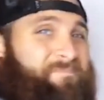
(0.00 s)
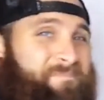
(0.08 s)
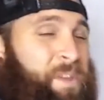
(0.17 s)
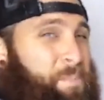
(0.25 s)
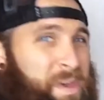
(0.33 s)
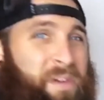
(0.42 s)

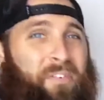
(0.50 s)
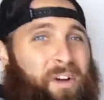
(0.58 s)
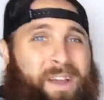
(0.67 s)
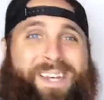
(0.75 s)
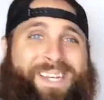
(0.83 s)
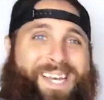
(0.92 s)
you be a
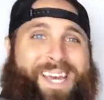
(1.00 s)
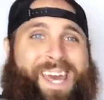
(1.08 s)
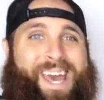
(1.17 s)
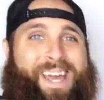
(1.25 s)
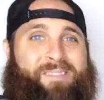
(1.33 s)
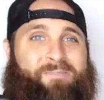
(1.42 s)
fucking
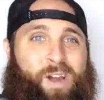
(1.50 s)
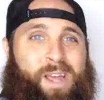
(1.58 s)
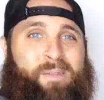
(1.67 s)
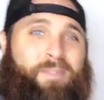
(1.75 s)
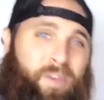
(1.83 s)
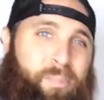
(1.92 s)
dickhead, right?
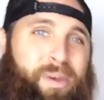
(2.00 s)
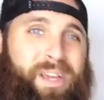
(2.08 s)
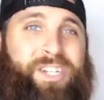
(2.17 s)
You be a